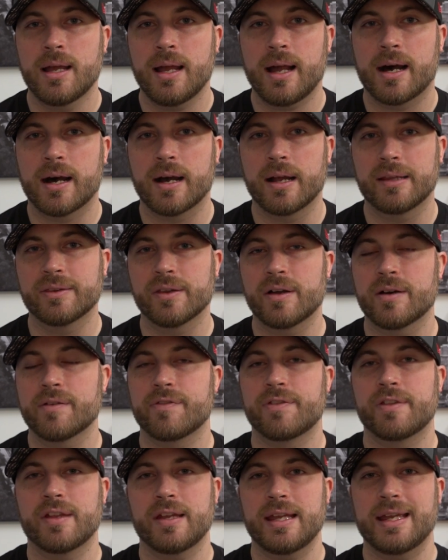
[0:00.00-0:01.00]
I
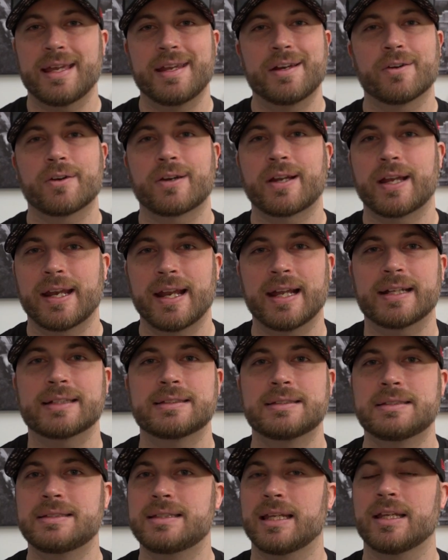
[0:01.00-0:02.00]
love the
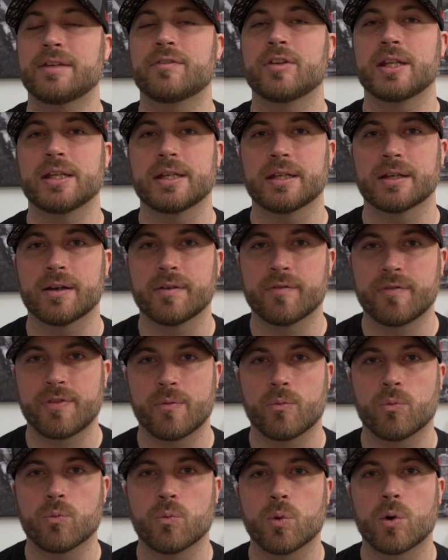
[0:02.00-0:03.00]
interconnectivity of the
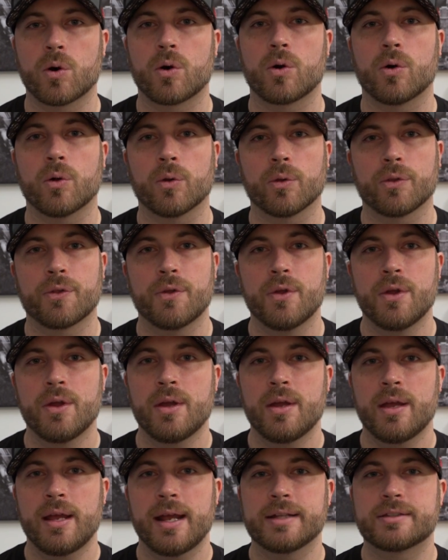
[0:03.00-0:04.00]
world.
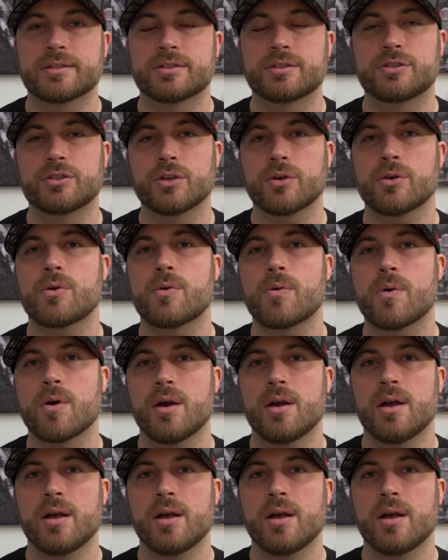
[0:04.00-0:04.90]
It's so